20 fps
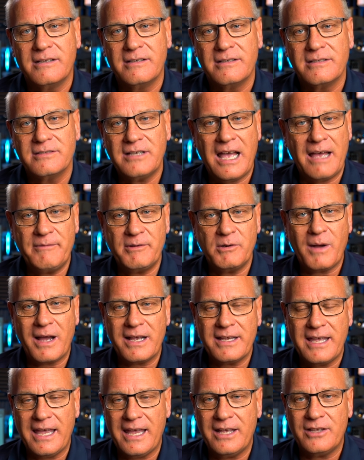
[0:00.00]
So Avid, why
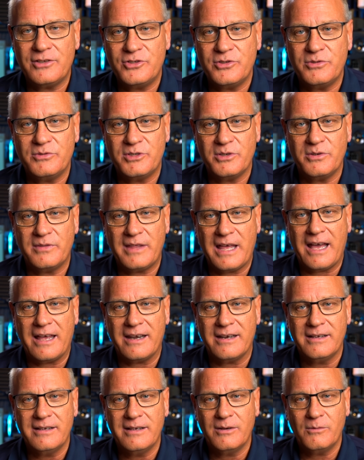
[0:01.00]
can't you do
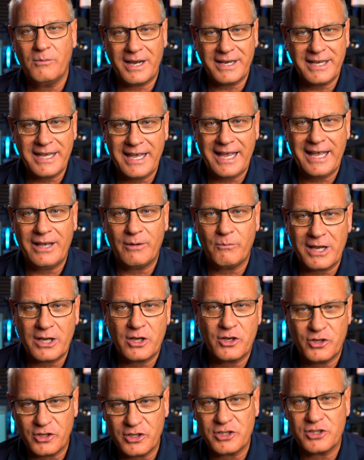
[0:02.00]
that? Why
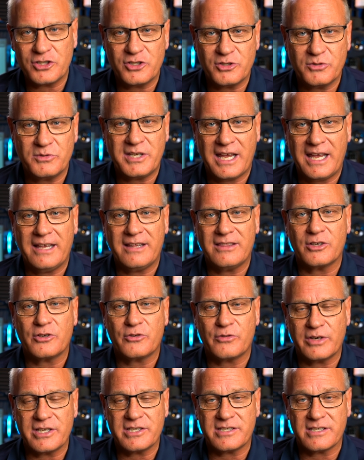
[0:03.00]
couldn't you take the
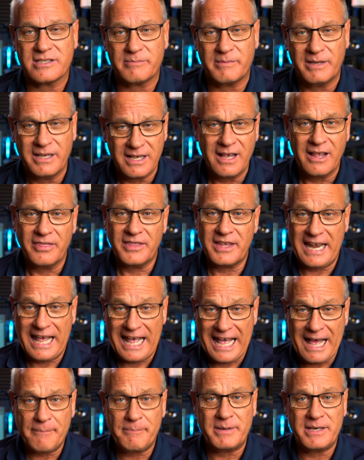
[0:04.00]
criticism that
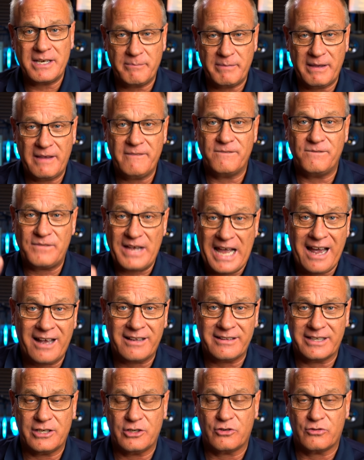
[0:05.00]
happened to be
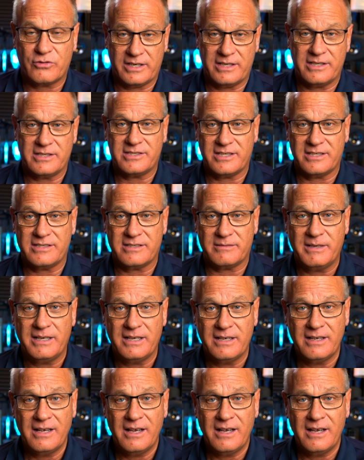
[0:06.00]
valid criticism,